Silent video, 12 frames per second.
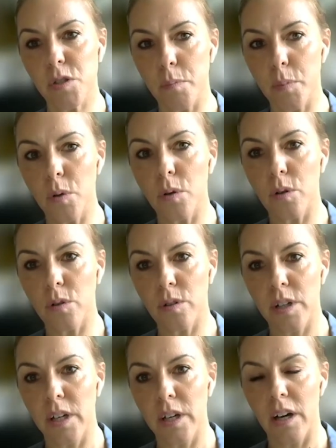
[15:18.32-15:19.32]
the support,
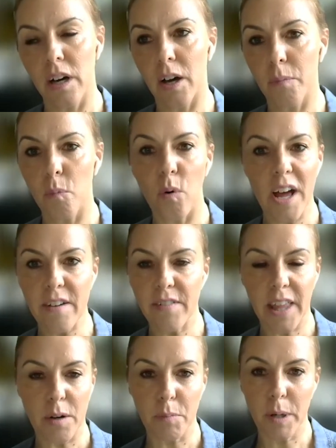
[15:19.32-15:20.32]

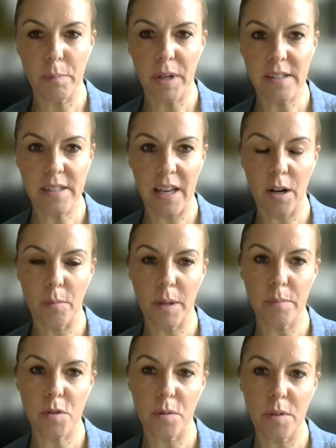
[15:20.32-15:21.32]
whatever that might be, to help
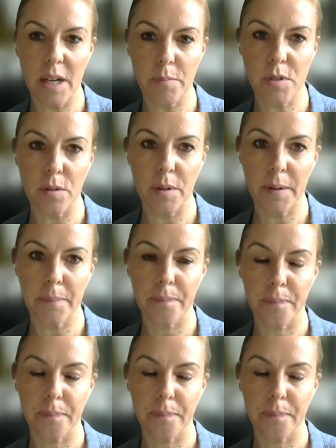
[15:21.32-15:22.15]
them to adapt to it.